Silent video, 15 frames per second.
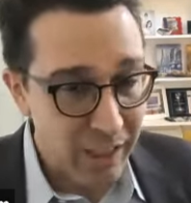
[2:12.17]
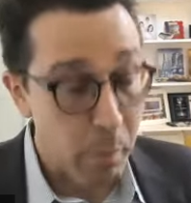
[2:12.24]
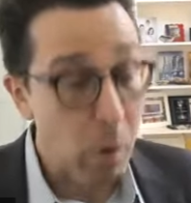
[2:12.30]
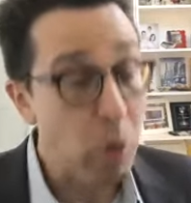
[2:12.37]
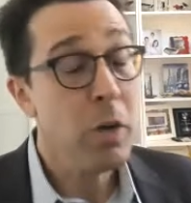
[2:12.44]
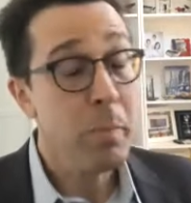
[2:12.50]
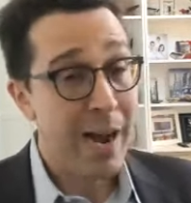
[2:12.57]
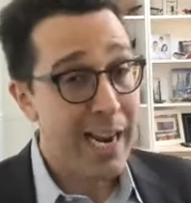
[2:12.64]
Yeah.
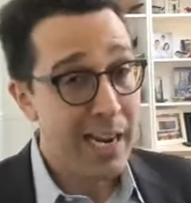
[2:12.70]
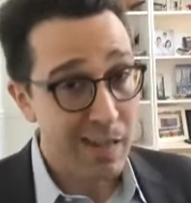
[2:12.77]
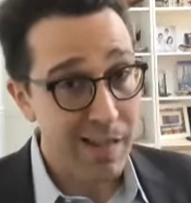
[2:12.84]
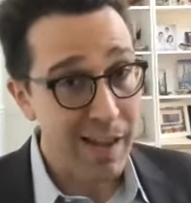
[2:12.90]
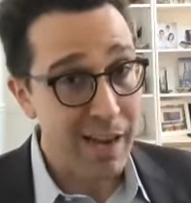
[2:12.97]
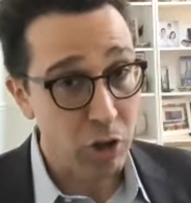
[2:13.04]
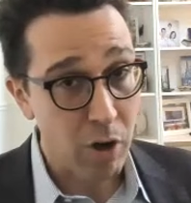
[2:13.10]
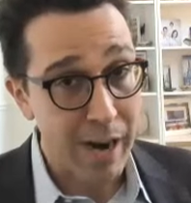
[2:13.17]
Most of my
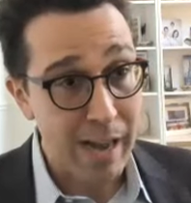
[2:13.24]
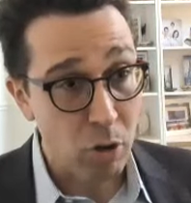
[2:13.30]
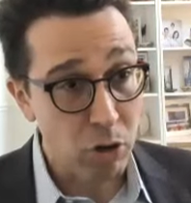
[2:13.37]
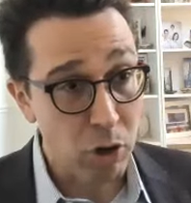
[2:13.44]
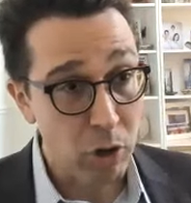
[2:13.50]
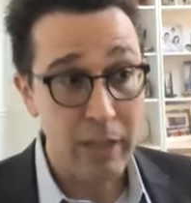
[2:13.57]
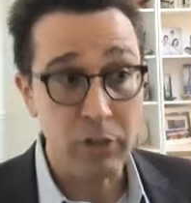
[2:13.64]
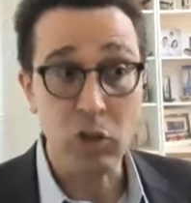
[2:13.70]
clients are
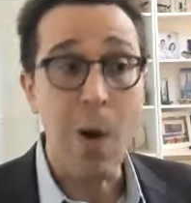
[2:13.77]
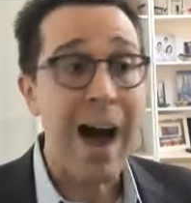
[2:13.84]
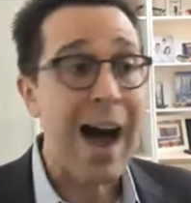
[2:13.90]
elderly, and so